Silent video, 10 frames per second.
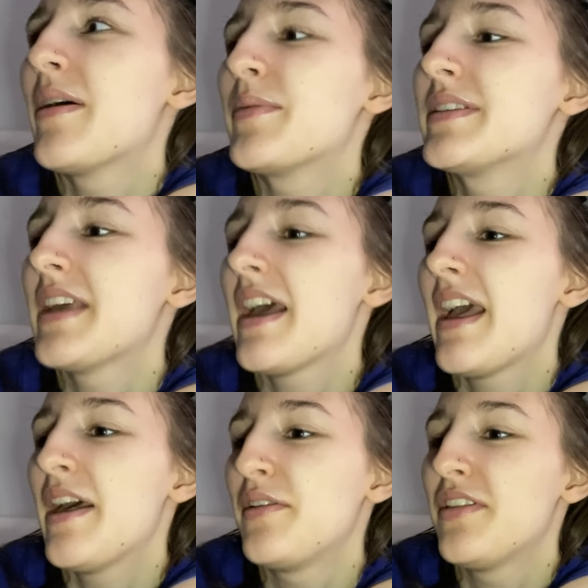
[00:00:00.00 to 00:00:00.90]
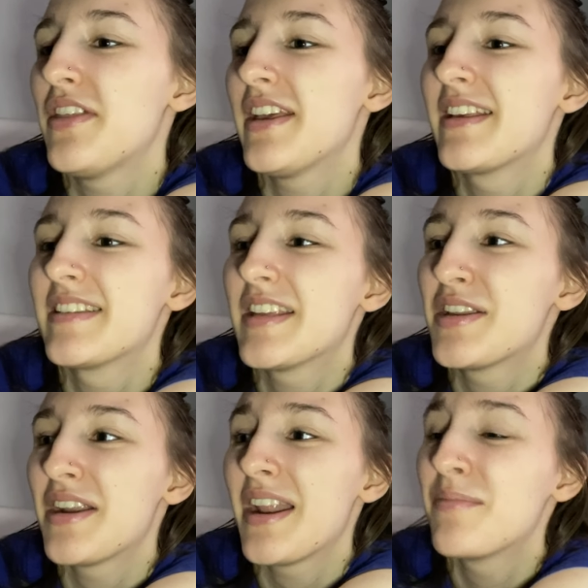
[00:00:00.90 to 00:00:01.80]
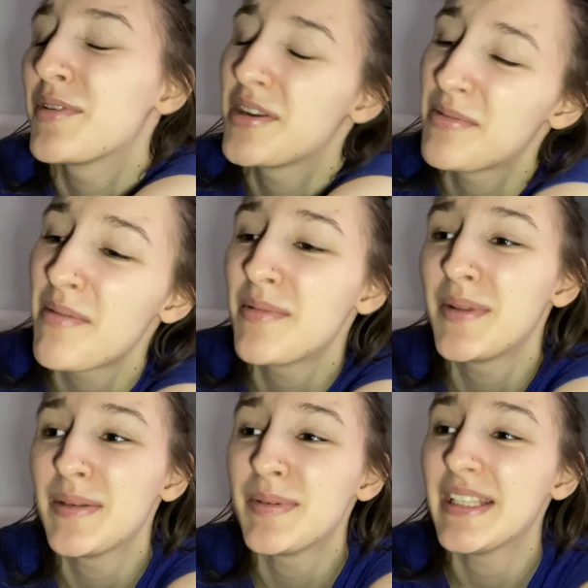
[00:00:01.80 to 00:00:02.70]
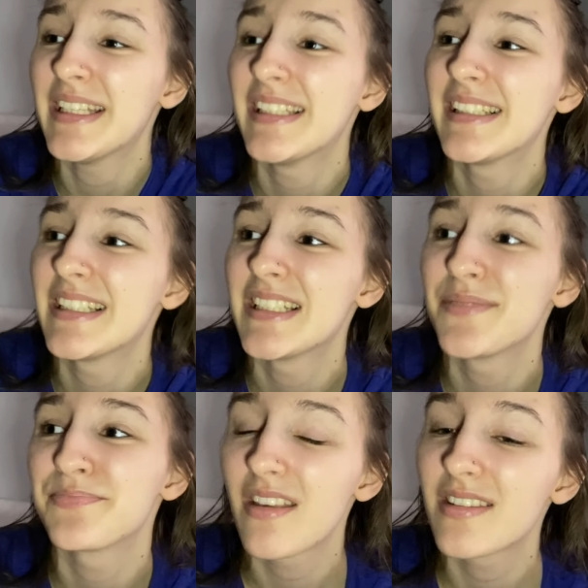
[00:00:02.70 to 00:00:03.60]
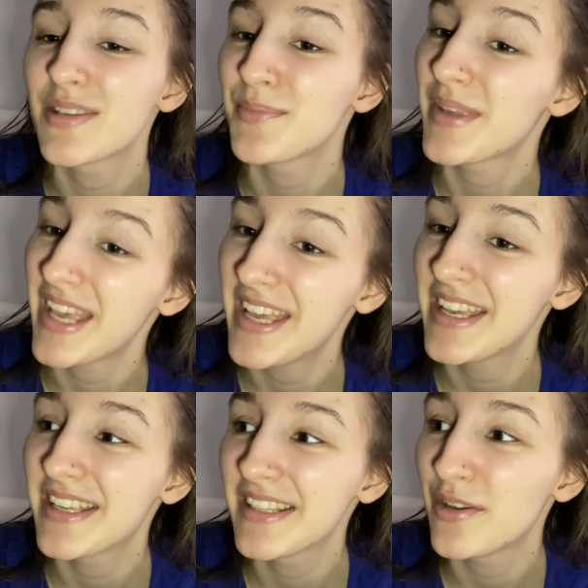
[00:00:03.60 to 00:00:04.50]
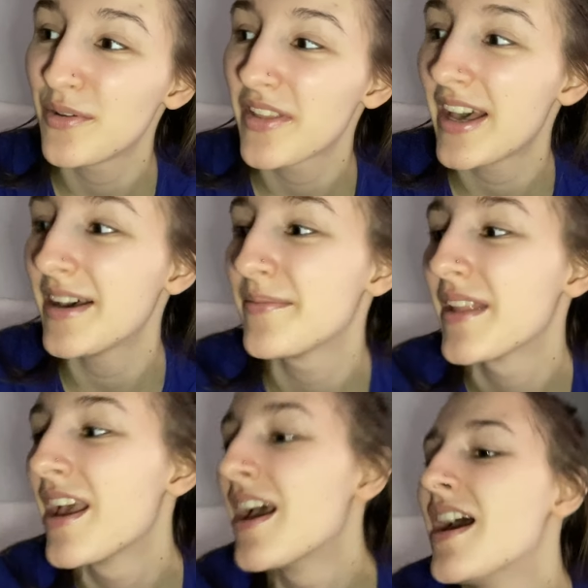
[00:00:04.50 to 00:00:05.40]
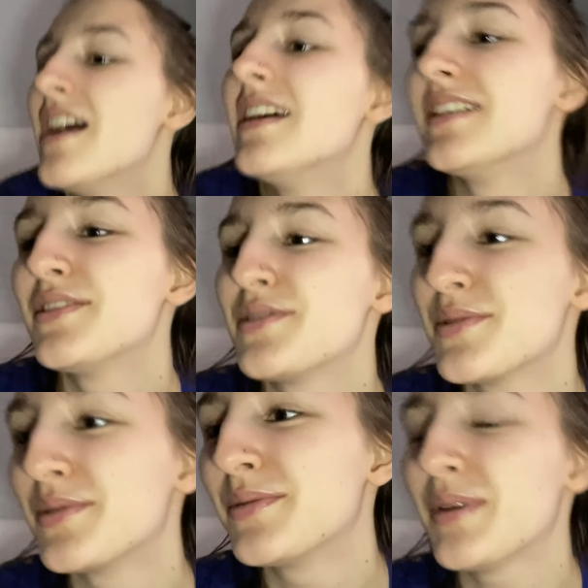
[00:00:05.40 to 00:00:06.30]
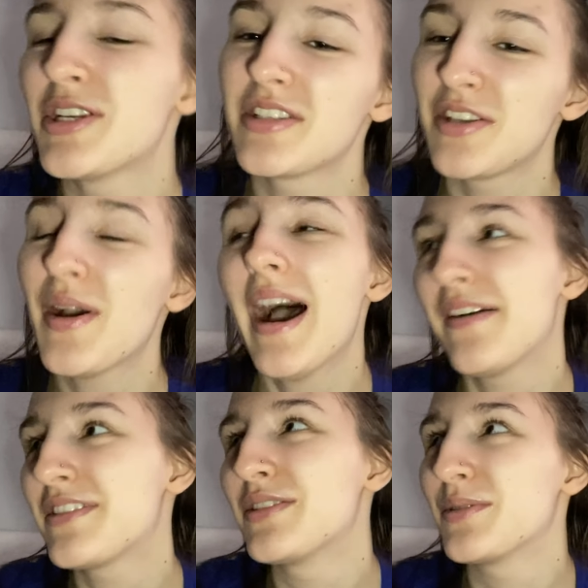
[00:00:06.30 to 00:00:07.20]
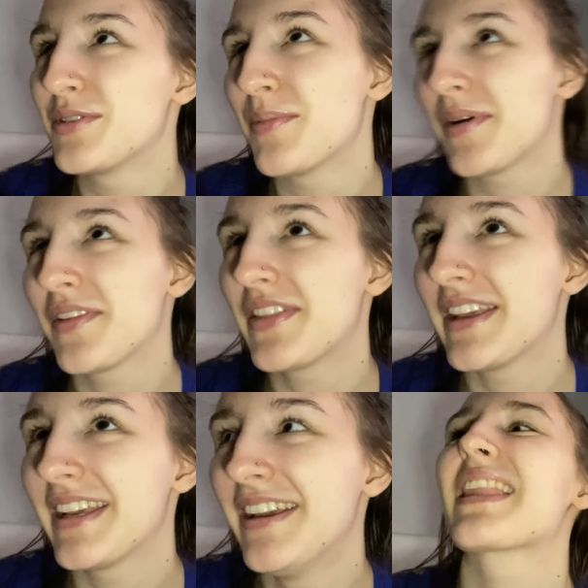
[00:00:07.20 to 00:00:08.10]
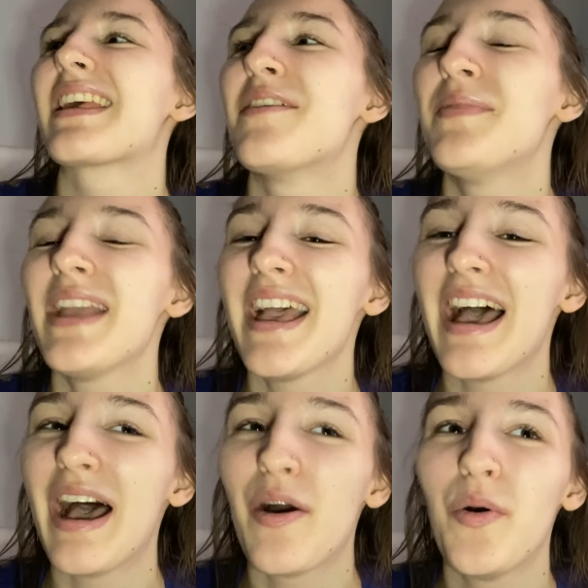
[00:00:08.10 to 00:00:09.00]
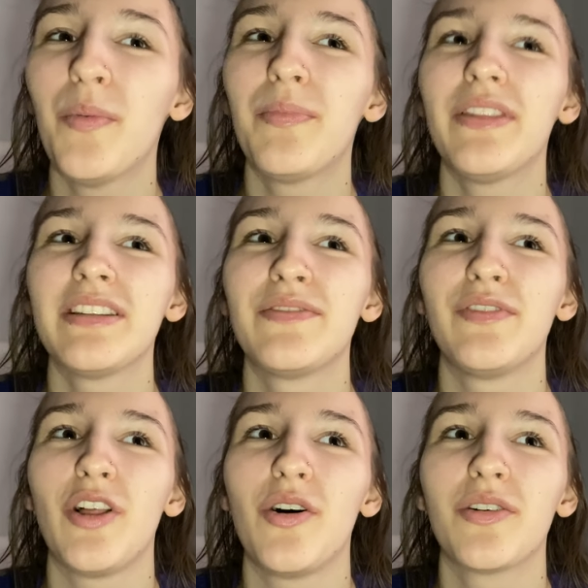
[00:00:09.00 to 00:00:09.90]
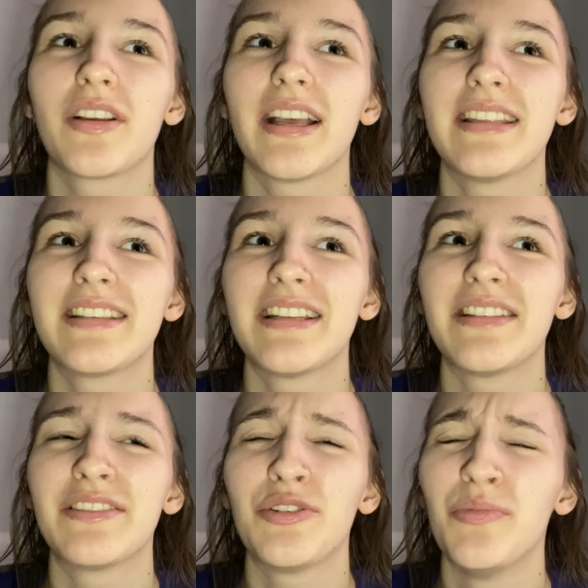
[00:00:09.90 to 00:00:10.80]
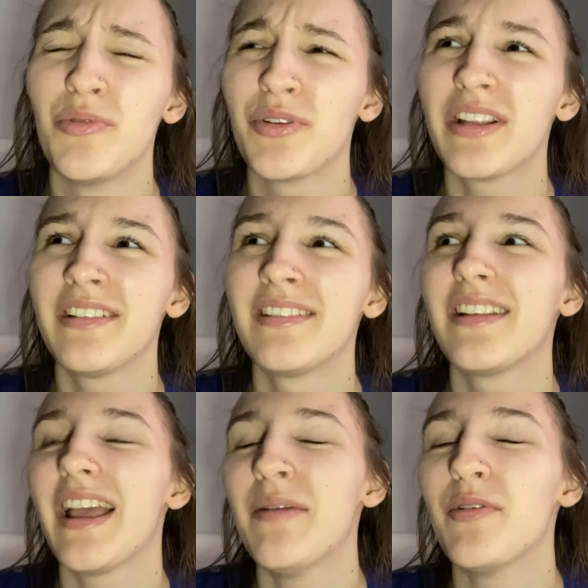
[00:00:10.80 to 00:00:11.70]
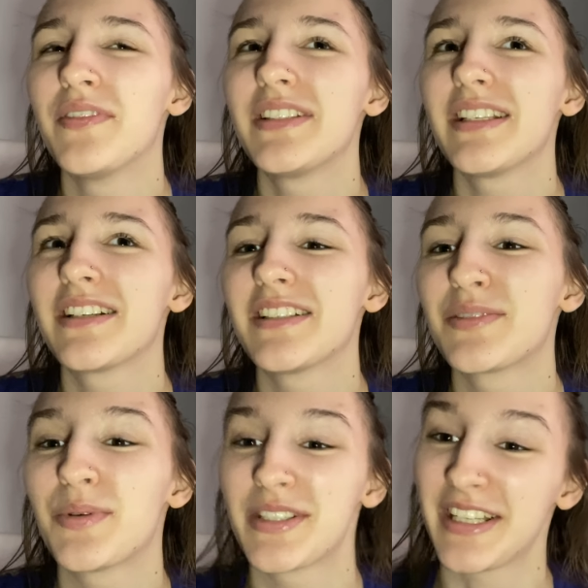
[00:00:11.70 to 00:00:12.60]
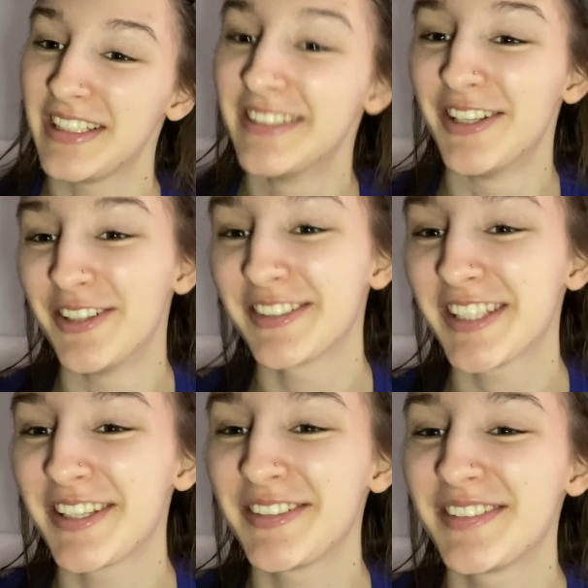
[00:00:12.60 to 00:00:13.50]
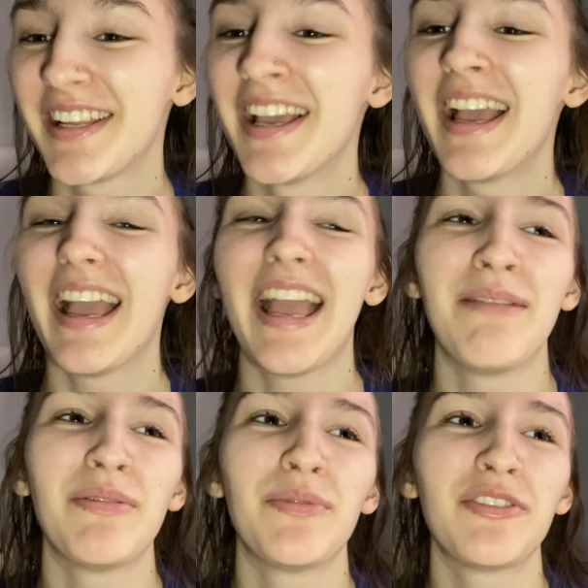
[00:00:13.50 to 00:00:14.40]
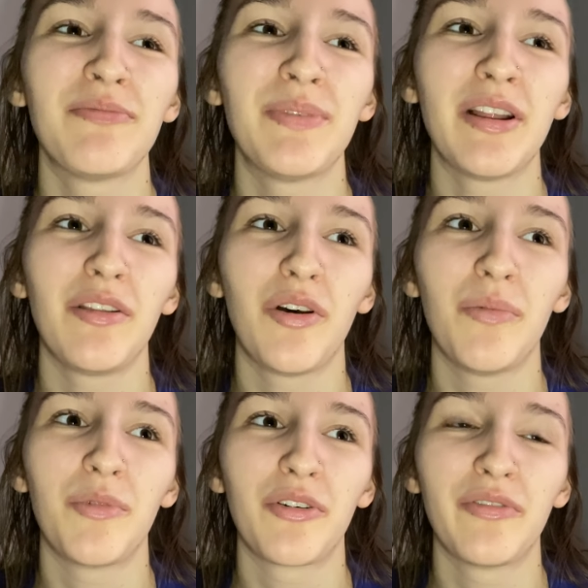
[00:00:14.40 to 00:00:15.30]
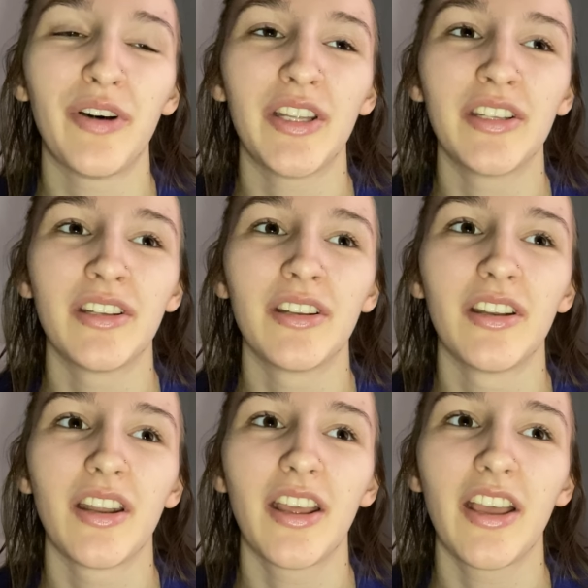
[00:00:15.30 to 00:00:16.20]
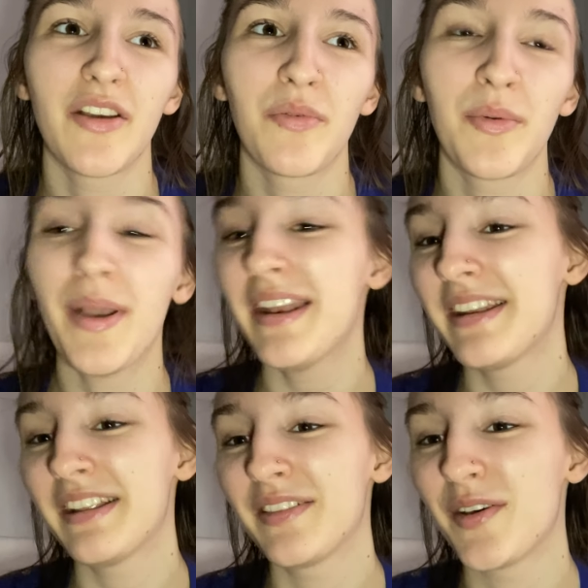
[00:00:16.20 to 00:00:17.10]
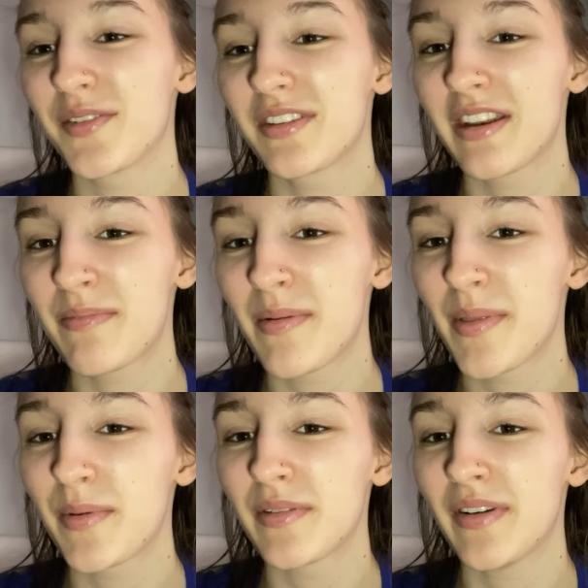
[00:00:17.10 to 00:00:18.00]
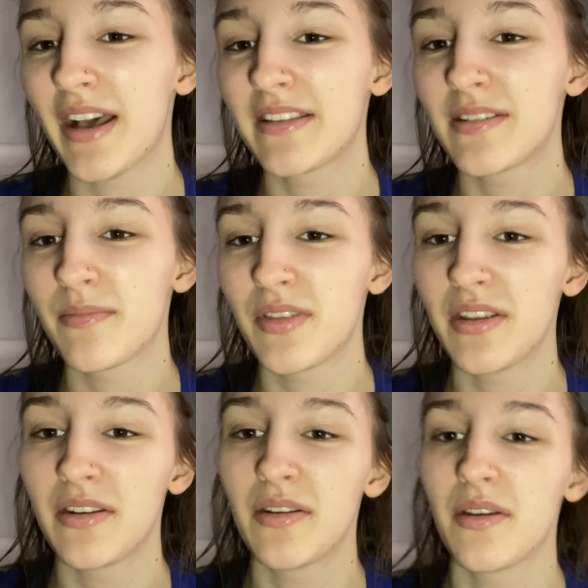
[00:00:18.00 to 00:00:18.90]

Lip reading: was healthy, considering I'm gonna probably be eating some cake and all that, so which is you have to do on your birthday. But yeah, I hope this vlog isn't too boring, obviously because we're still in lockdown. It would have been a lot more fun if we weren't in lockdown. I probably would have had something